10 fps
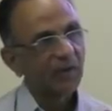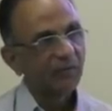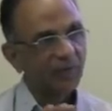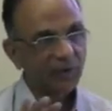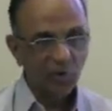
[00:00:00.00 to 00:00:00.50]

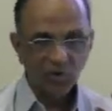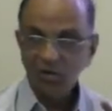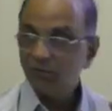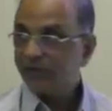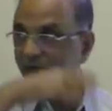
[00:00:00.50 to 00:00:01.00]
We talk
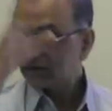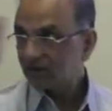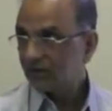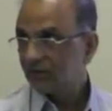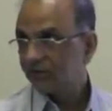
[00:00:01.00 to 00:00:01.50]
of
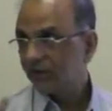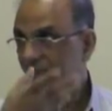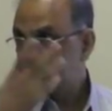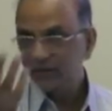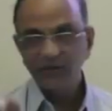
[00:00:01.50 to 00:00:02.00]
catheters
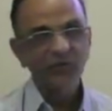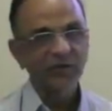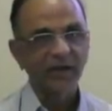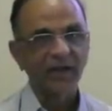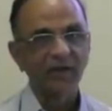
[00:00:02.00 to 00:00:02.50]
in French
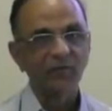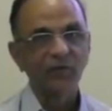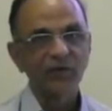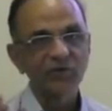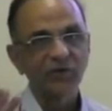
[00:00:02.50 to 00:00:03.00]
scale,
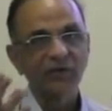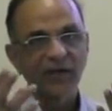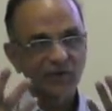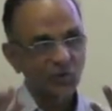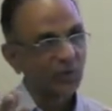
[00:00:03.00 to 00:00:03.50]
which is
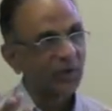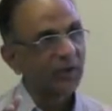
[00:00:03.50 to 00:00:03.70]
actually